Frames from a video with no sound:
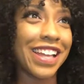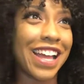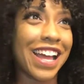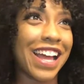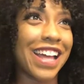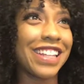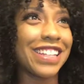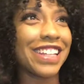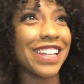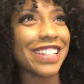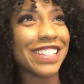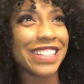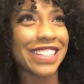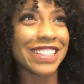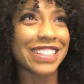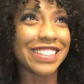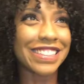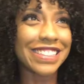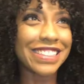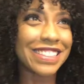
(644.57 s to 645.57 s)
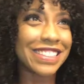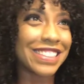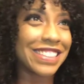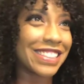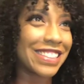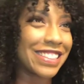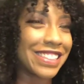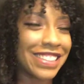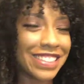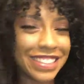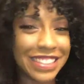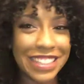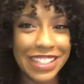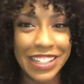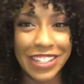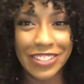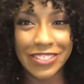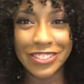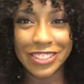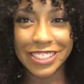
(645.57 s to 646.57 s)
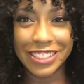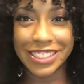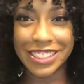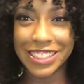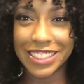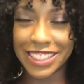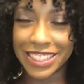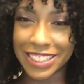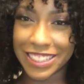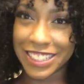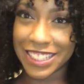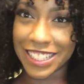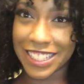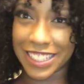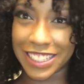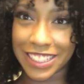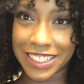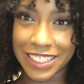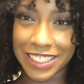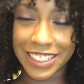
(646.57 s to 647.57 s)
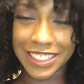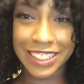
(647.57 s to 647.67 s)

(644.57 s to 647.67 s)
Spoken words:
I like it. What do you guys think?